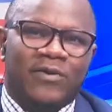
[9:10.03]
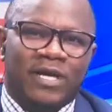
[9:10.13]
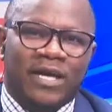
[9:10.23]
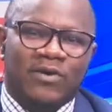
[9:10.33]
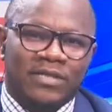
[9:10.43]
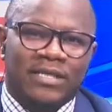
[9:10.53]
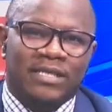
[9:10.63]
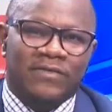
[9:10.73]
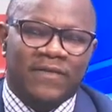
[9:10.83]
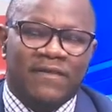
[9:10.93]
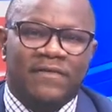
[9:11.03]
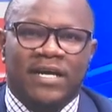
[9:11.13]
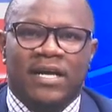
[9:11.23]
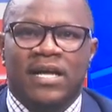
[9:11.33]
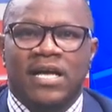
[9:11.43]
on the continent of
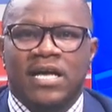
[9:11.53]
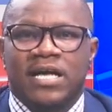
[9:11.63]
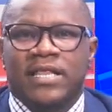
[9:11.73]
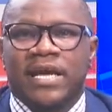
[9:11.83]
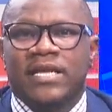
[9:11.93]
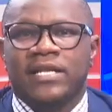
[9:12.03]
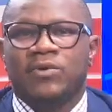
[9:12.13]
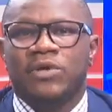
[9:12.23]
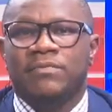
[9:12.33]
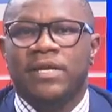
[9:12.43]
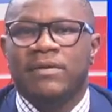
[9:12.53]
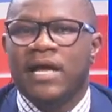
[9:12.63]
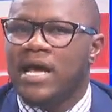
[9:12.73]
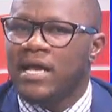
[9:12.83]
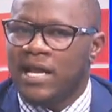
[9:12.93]
Africa, then there will be,